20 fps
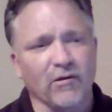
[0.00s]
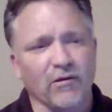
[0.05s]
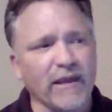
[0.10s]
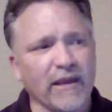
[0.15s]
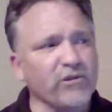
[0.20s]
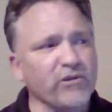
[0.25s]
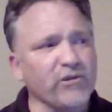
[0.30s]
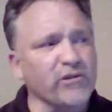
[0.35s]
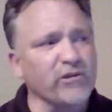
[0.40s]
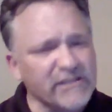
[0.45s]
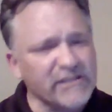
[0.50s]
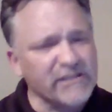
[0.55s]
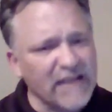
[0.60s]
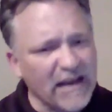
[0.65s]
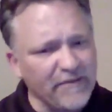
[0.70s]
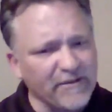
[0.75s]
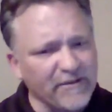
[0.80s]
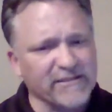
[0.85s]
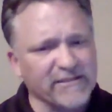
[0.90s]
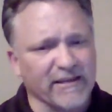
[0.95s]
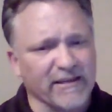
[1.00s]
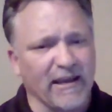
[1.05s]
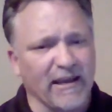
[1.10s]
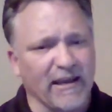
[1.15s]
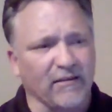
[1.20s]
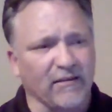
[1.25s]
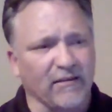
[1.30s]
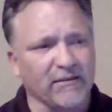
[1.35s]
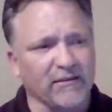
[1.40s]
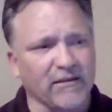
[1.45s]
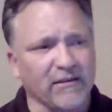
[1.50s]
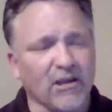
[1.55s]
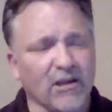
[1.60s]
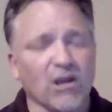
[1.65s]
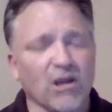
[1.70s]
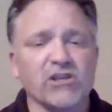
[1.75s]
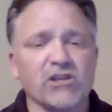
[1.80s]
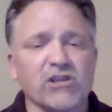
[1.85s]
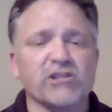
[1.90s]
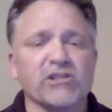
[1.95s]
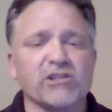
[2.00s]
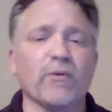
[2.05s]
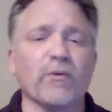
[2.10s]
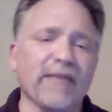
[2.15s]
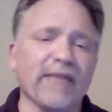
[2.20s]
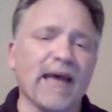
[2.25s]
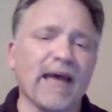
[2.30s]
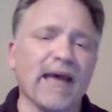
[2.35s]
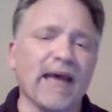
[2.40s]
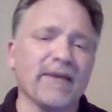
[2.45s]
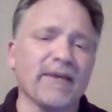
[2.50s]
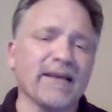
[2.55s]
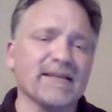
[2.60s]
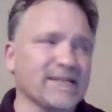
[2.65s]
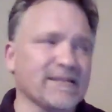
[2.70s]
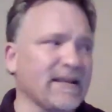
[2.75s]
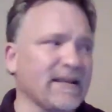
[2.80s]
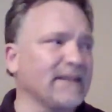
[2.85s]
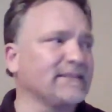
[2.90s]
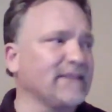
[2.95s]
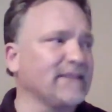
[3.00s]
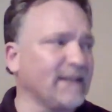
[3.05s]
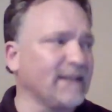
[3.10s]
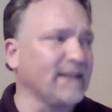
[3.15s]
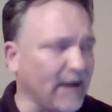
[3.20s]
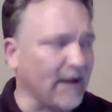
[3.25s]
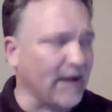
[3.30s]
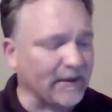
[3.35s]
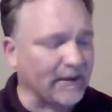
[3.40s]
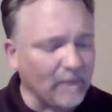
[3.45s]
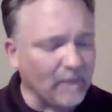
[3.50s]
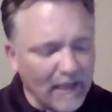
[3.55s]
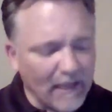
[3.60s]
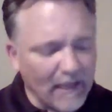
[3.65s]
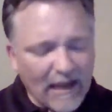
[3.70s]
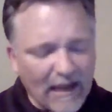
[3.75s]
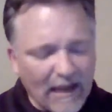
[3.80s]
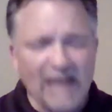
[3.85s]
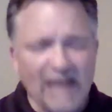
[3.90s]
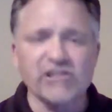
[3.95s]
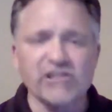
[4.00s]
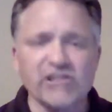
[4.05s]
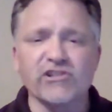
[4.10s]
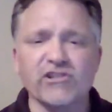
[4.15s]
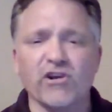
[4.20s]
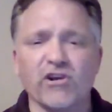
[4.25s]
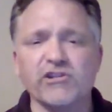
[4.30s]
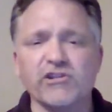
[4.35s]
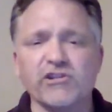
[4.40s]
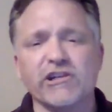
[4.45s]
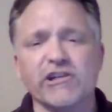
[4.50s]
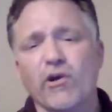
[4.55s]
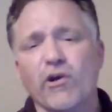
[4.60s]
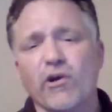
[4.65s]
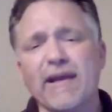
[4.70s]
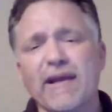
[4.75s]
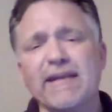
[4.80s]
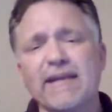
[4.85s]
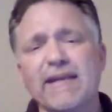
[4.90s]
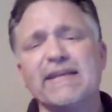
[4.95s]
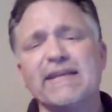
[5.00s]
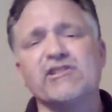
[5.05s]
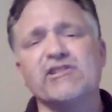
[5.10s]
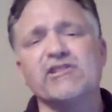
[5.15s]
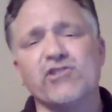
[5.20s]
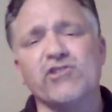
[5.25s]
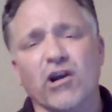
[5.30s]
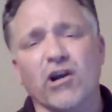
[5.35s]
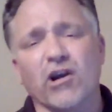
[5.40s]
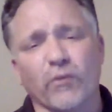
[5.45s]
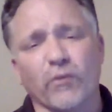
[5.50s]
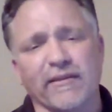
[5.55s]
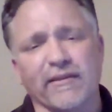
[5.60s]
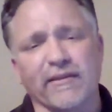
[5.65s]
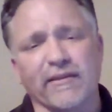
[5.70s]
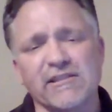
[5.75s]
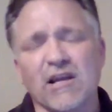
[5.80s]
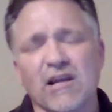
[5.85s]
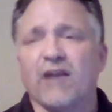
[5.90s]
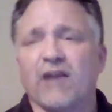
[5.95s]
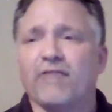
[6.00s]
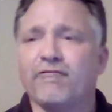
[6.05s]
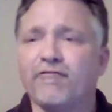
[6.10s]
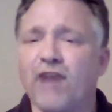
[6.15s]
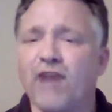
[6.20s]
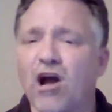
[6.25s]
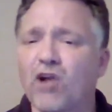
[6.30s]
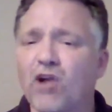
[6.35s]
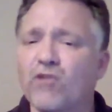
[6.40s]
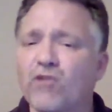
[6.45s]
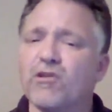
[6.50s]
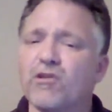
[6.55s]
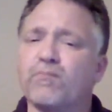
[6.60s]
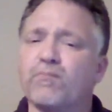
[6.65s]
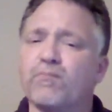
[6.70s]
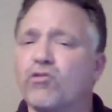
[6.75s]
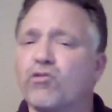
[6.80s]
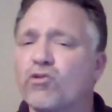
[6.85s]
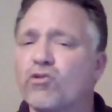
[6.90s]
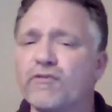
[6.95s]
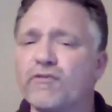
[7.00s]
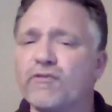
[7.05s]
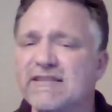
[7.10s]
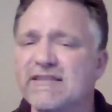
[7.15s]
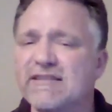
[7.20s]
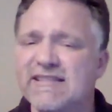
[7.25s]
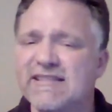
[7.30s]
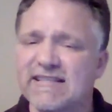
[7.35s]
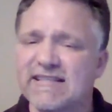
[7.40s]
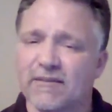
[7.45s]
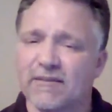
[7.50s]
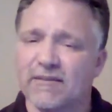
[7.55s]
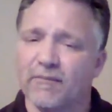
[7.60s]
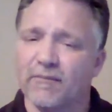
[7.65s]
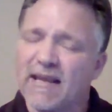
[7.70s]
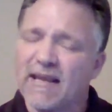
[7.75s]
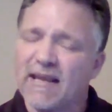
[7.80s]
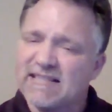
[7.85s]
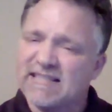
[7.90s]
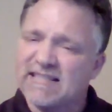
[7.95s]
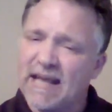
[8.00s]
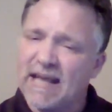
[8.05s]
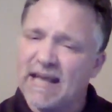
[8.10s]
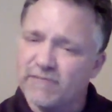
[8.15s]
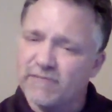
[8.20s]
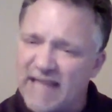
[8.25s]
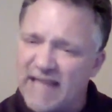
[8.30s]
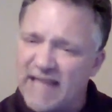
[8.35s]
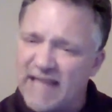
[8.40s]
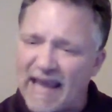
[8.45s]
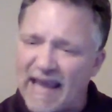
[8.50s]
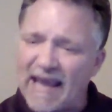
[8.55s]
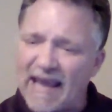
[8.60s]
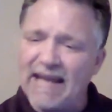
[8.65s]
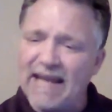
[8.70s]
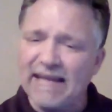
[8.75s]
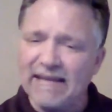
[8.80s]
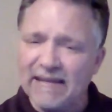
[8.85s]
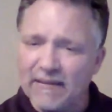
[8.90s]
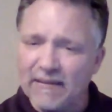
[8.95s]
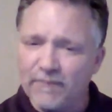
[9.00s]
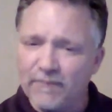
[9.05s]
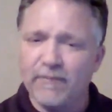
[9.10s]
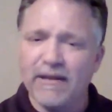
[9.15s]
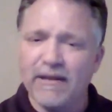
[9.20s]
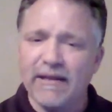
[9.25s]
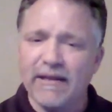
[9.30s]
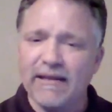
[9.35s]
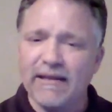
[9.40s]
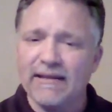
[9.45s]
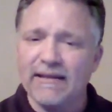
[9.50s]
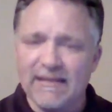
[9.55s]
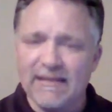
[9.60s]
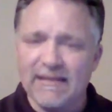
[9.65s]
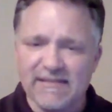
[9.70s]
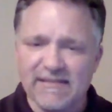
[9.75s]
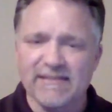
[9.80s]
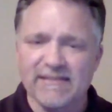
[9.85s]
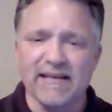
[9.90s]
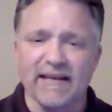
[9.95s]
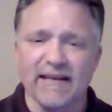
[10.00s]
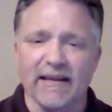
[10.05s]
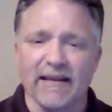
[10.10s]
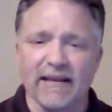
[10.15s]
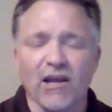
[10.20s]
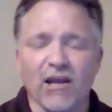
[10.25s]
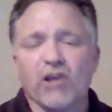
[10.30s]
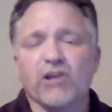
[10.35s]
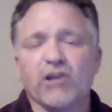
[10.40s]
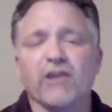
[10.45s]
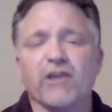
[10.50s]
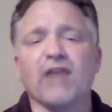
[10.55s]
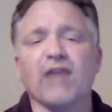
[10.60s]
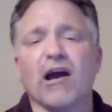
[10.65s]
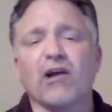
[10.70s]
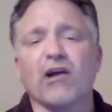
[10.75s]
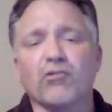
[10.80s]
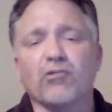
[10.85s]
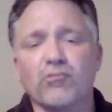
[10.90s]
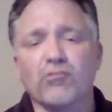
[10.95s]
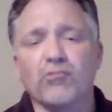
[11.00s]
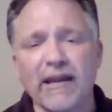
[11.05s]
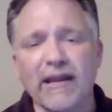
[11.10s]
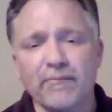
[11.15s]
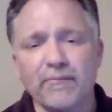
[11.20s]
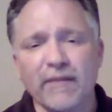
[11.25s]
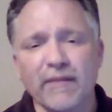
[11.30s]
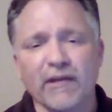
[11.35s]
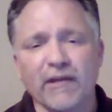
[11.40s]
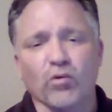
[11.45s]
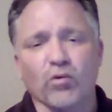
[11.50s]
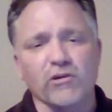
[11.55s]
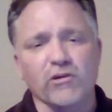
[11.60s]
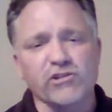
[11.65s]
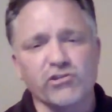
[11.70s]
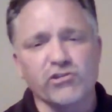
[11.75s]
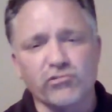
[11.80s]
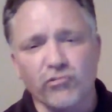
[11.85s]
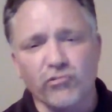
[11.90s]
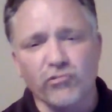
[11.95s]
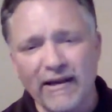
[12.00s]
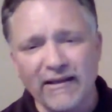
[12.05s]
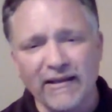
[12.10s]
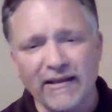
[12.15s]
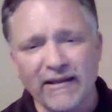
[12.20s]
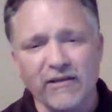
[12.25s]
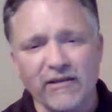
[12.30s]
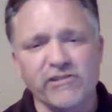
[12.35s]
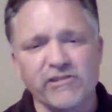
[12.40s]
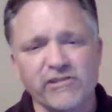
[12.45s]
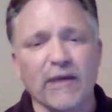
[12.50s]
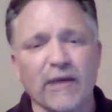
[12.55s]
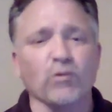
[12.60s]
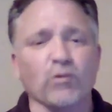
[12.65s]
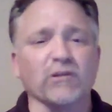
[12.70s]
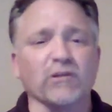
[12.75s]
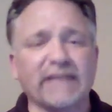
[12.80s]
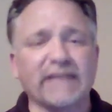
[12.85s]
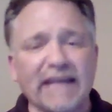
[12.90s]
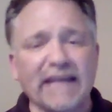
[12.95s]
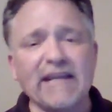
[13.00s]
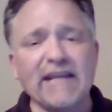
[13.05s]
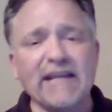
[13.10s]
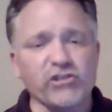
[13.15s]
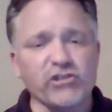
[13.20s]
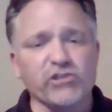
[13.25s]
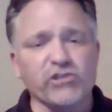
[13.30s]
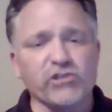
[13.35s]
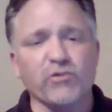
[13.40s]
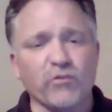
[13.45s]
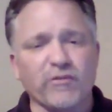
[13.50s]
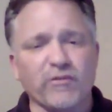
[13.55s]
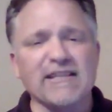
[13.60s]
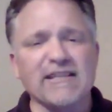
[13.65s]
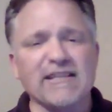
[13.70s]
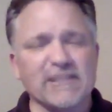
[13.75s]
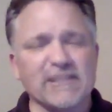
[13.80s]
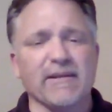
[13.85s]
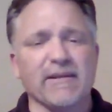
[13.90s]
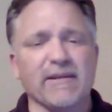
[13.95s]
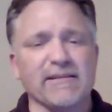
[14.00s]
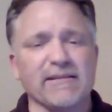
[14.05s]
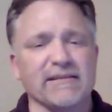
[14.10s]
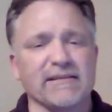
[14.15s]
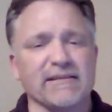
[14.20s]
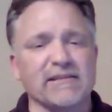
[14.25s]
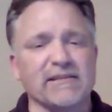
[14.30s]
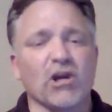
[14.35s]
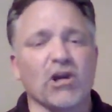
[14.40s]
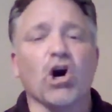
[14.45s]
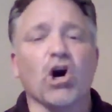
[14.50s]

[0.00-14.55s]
Okay, your savings account. So with that being said tonight, I just urge you to go ahead and get started with this. Follow the proven system, steps A, B, C. You've got great mentors, great leaders that will teach you this business.